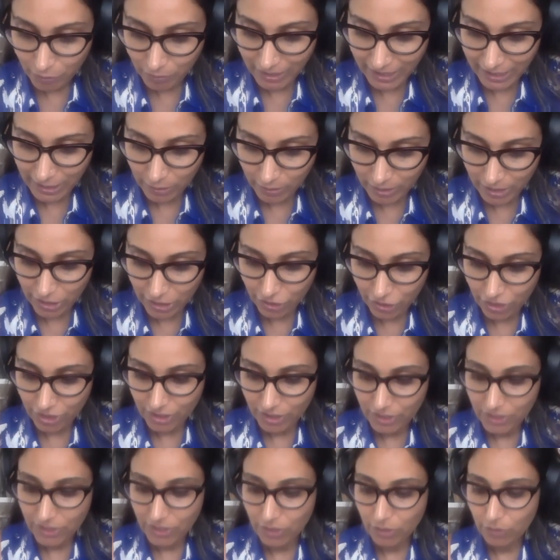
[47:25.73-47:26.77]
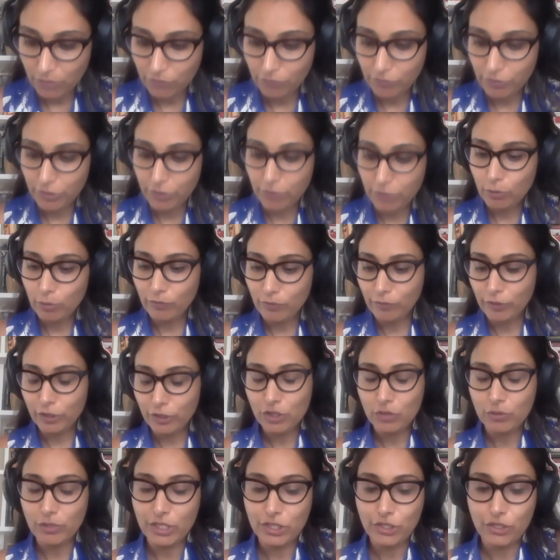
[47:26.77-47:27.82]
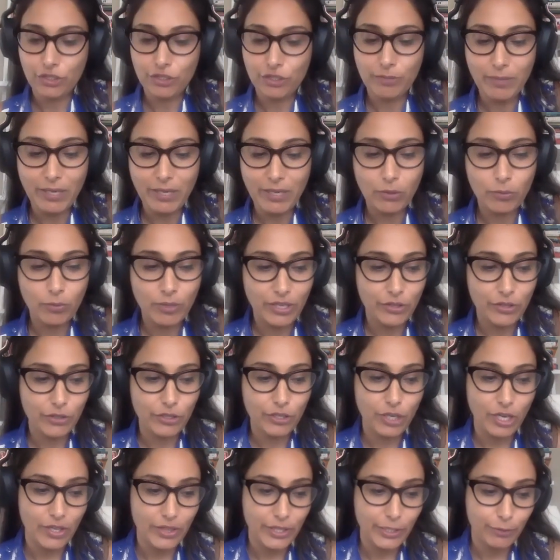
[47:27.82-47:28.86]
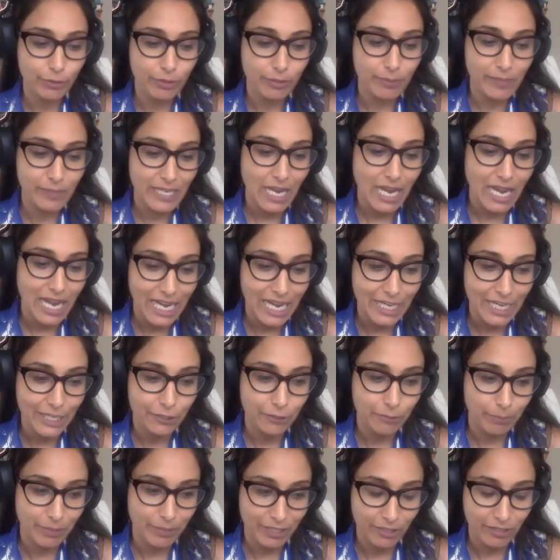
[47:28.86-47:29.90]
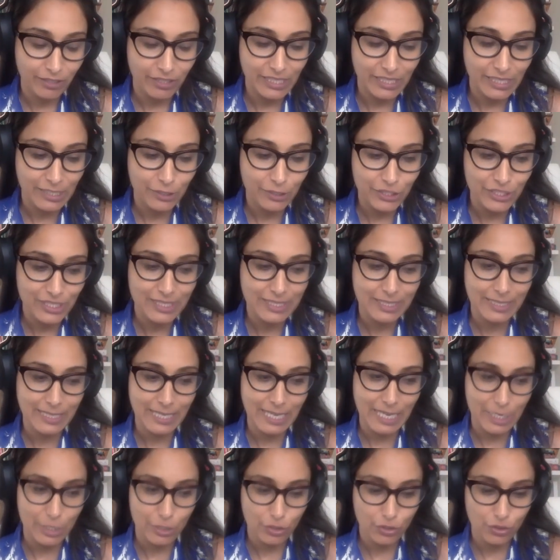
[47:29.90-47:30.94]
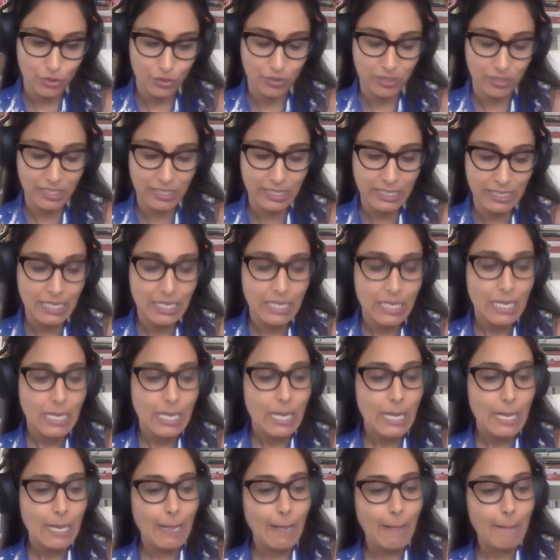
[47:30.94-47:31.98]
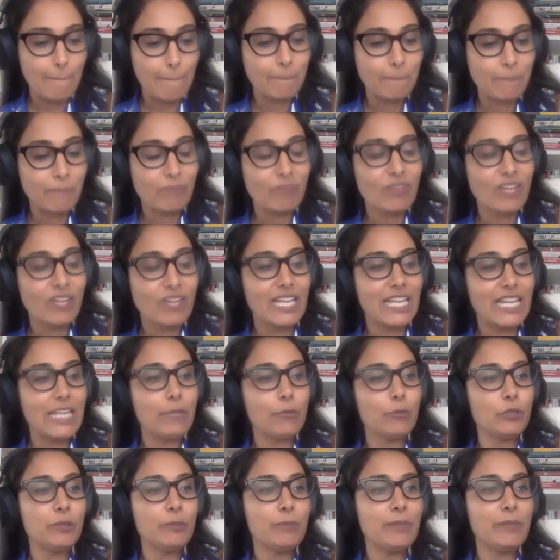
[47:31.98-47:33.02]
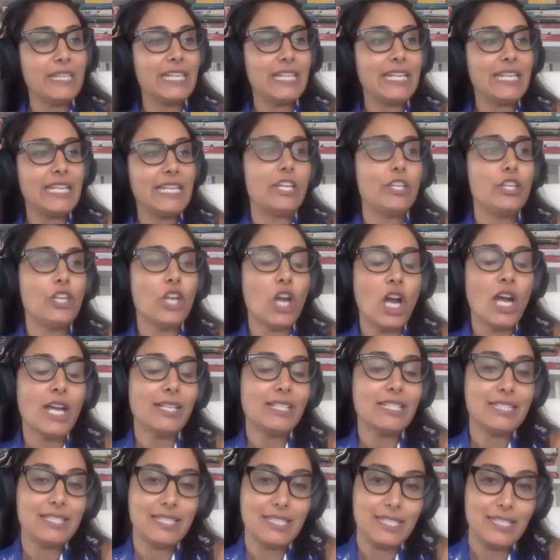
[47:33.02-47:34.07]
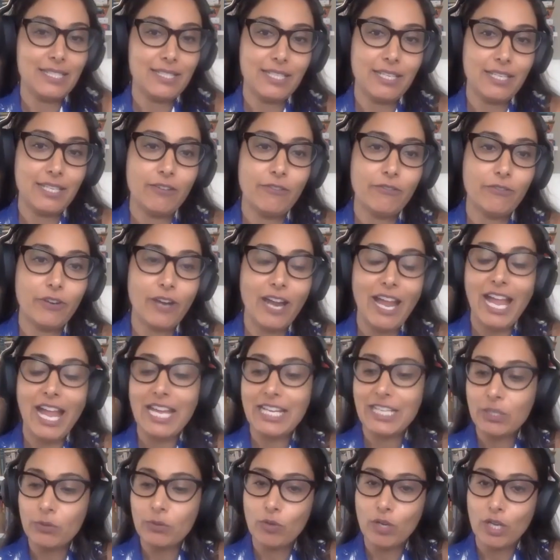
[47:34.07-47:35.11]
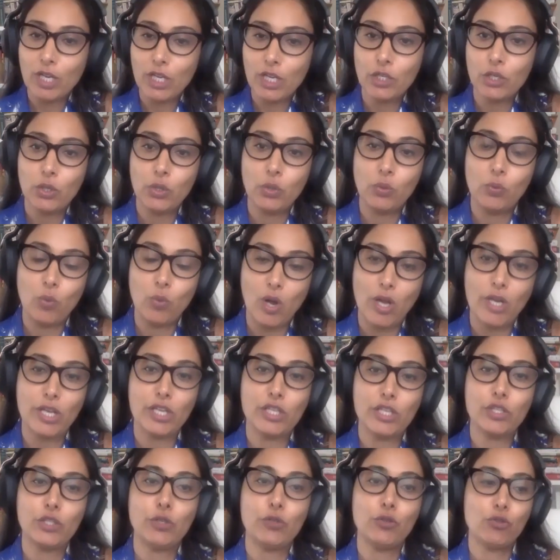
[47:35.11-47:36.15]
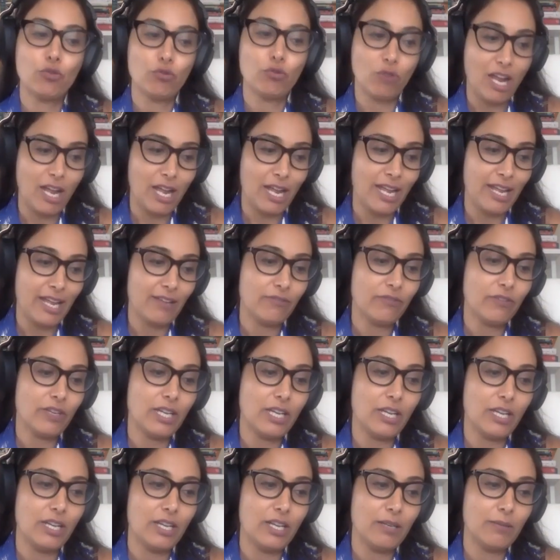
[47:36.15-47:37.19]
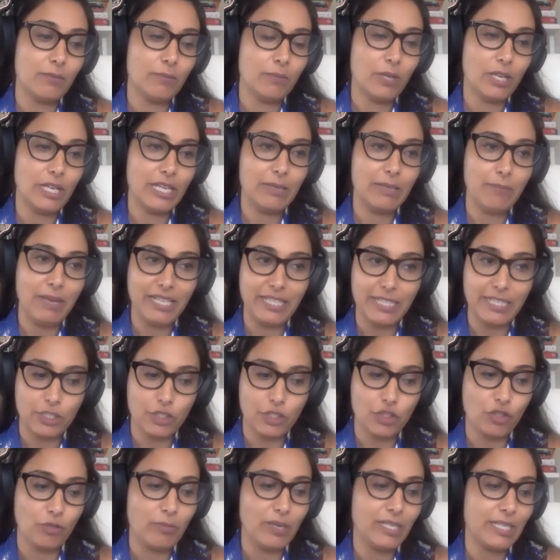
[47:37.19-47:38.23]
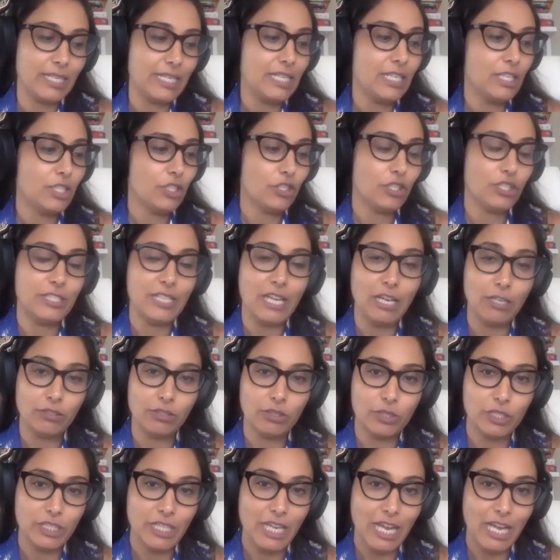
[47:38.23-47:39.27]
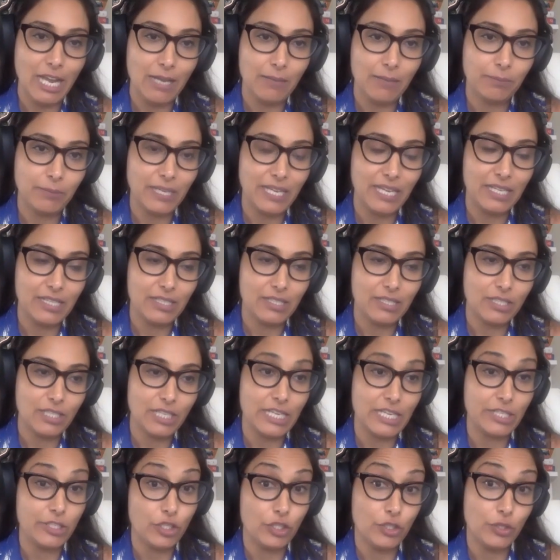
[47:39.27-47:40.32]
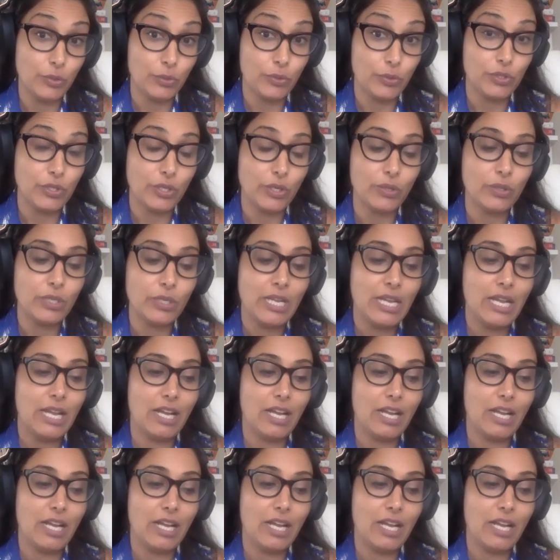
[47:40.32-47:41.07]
Great question. So for the first question about whether or not there would be higher barriers to entry, it would be not as easy for anyone who wanted to drive and make extra money to download an app and to do so.